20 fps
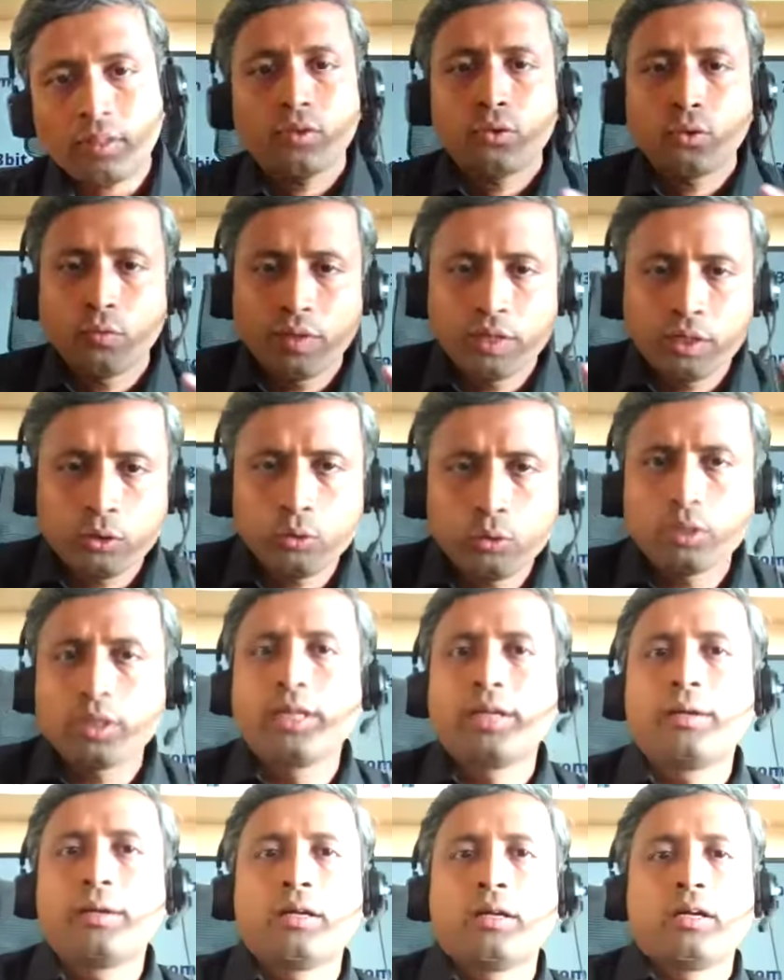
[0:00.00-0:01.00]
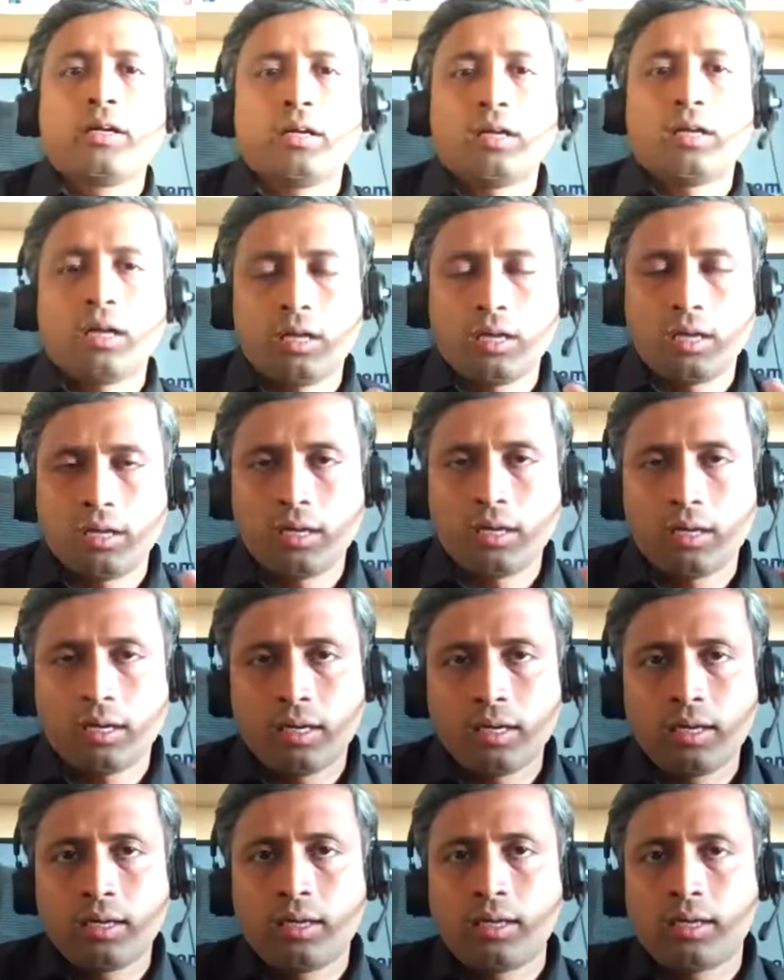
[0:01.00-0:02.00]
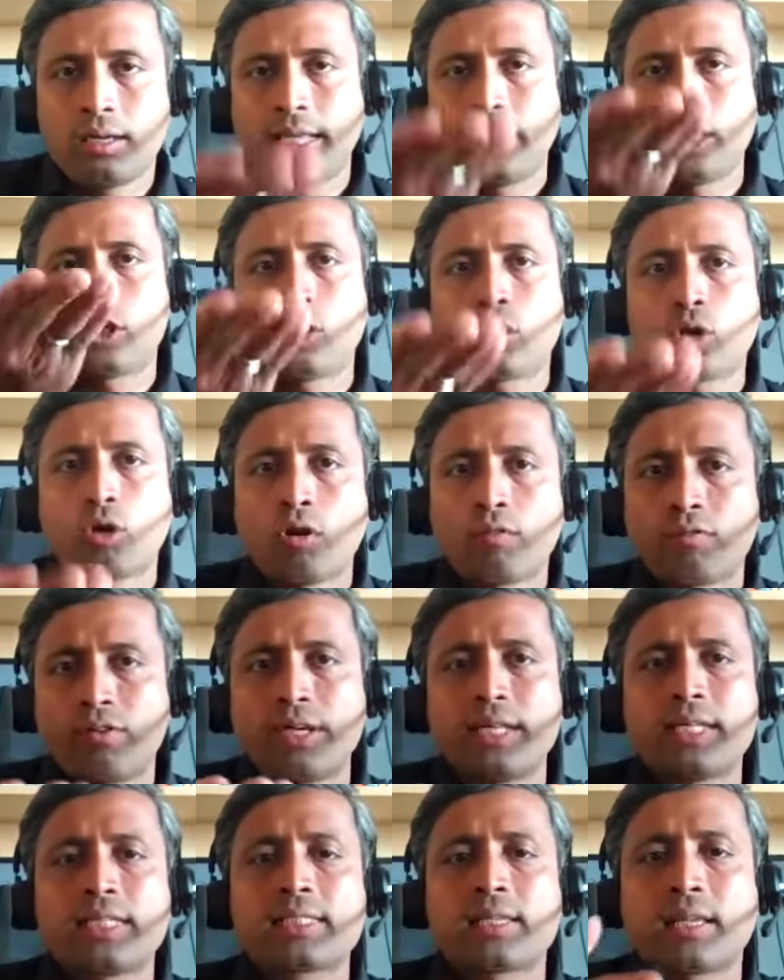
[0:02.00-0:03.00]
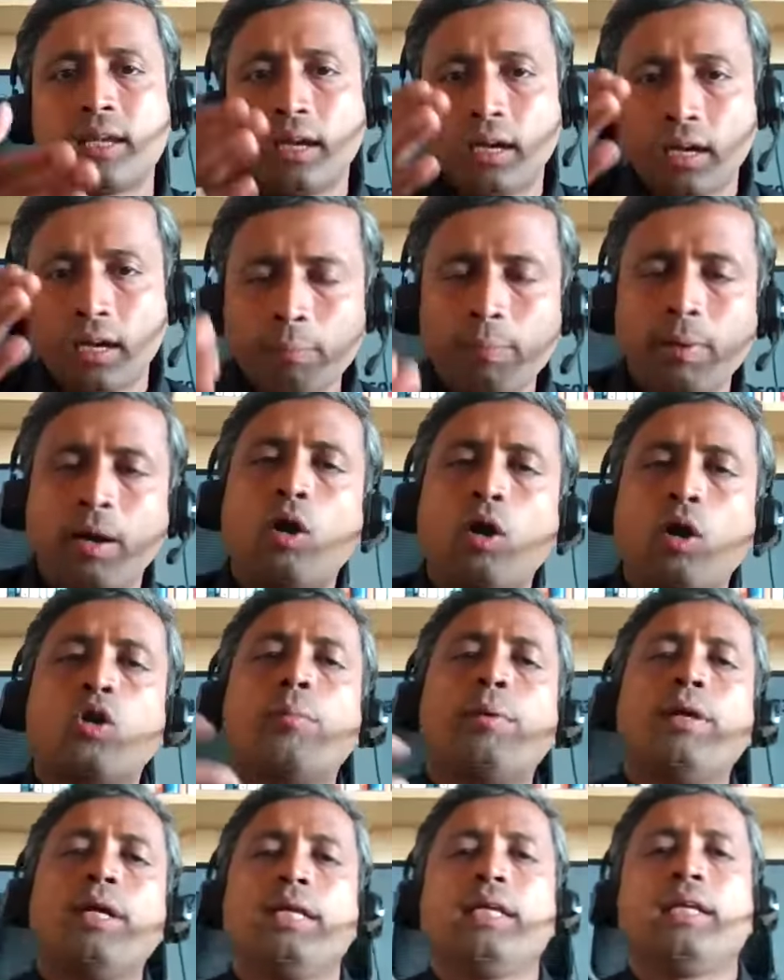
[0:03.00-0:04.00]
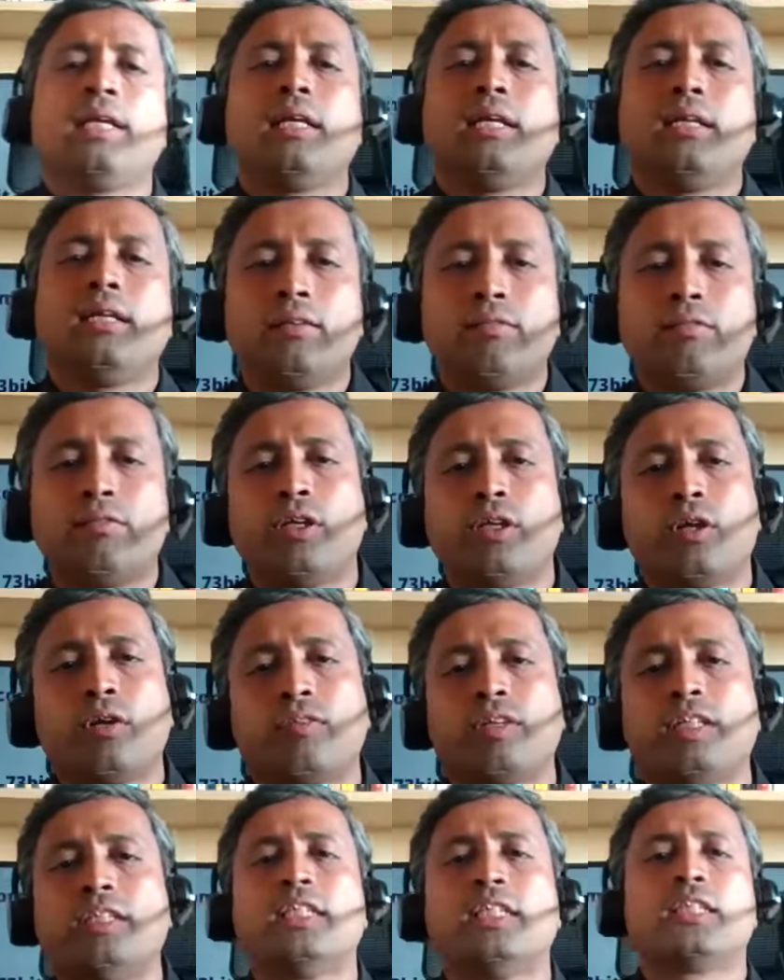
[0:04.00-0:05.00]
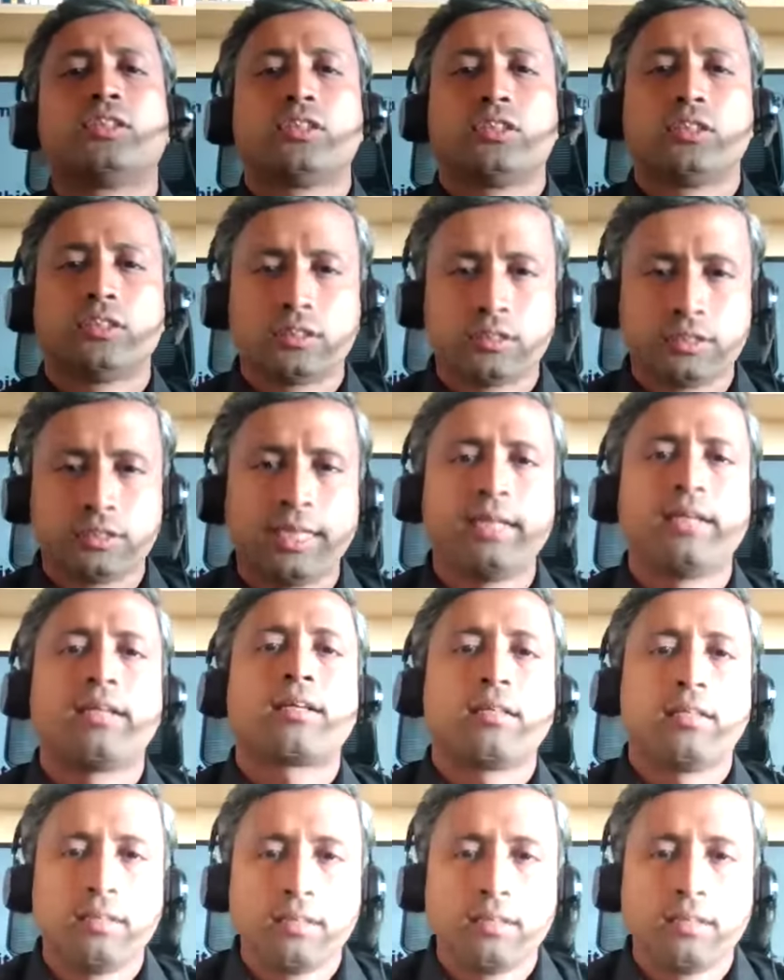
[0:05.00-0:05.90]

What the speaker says: so when you uh, take your confidence up, automatically the fear of rejections get